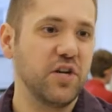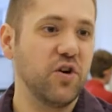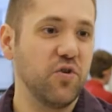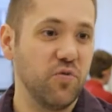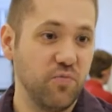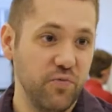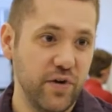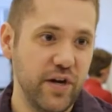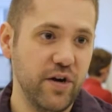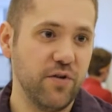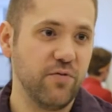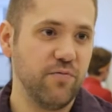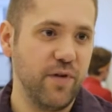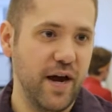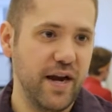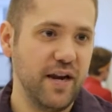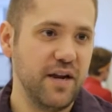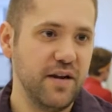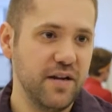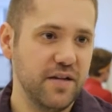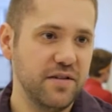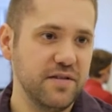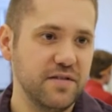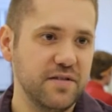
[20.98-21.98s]
career
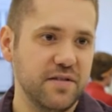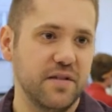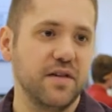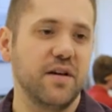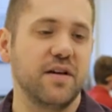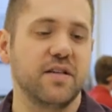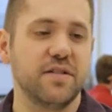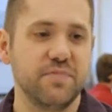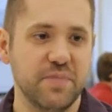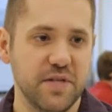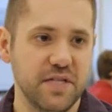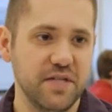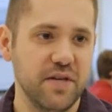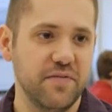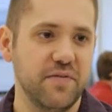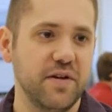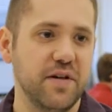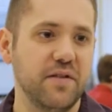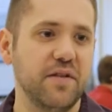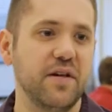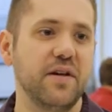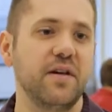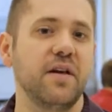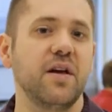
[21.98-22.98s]
readiness
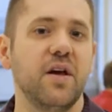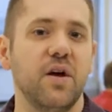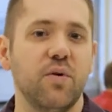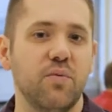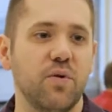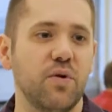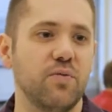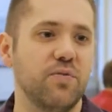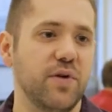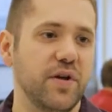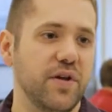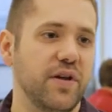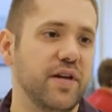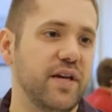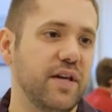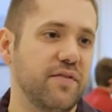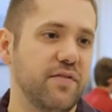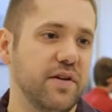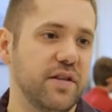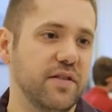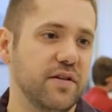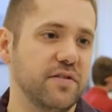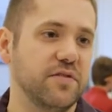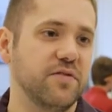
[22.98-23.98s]
specifically. We're really
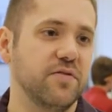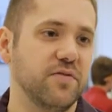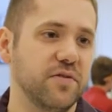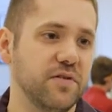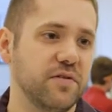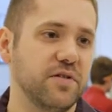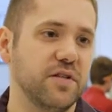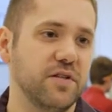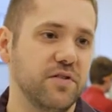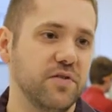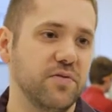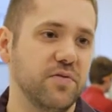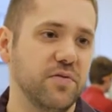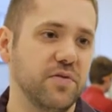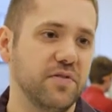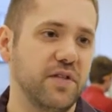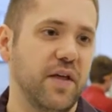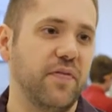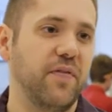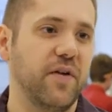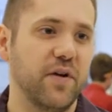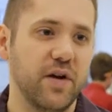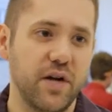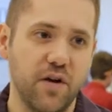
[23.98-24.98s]
giving the students the tools
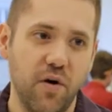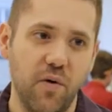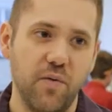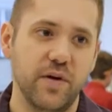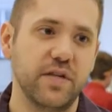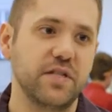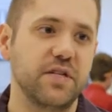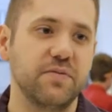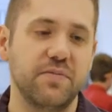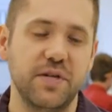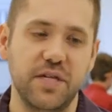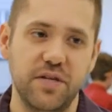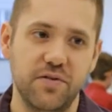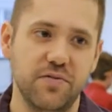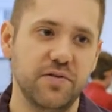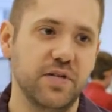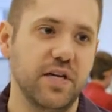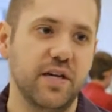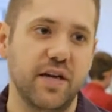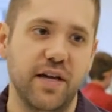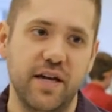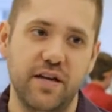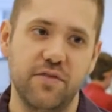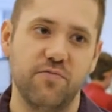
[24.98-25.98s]
that they're going to be
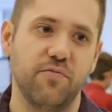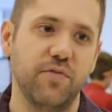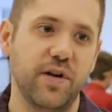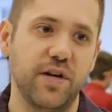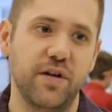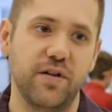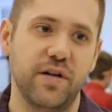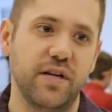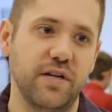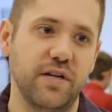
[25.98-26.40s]
using in real